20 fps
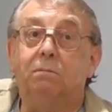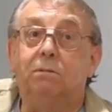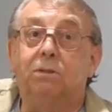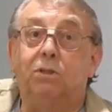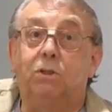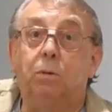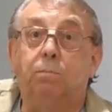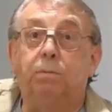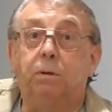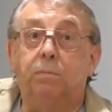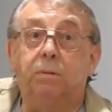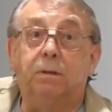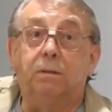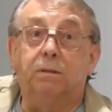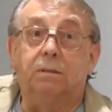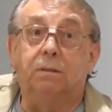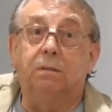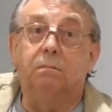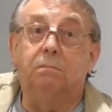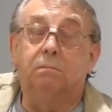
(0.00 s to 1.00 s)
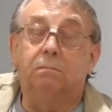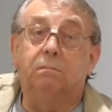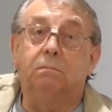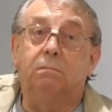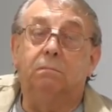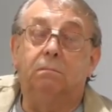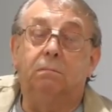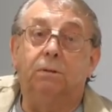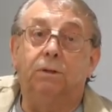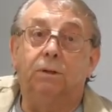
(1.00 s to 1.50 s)
supplement
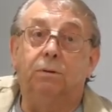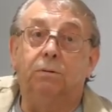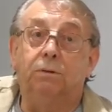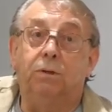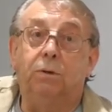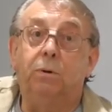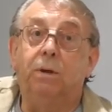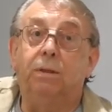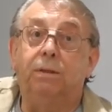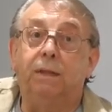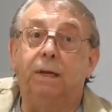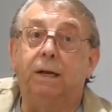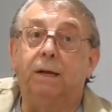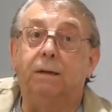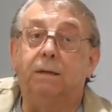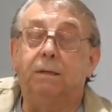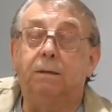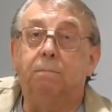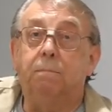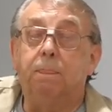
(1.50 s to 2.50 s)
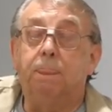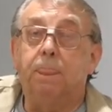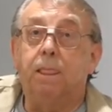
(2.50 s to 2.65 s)
you doing that.